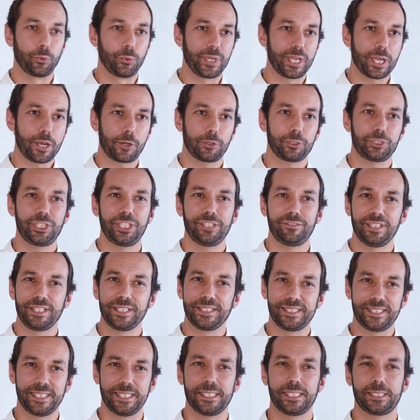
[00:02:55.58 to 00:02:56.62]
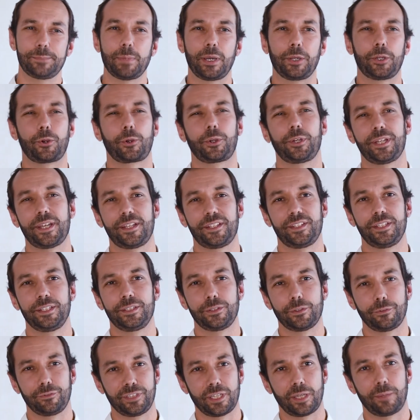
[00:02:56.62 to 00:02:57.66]
We are achieving this by organizing
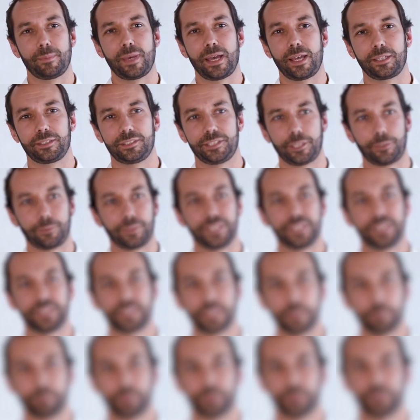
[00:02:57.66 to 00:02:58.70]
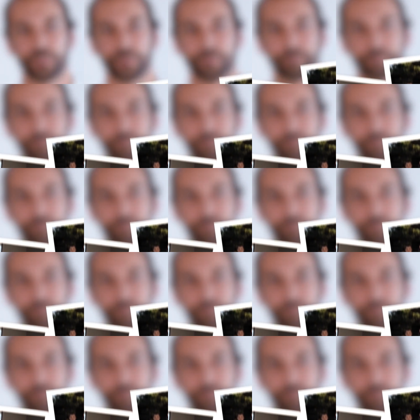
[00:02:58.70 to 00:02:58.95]
the Virbac Dairy Symposium.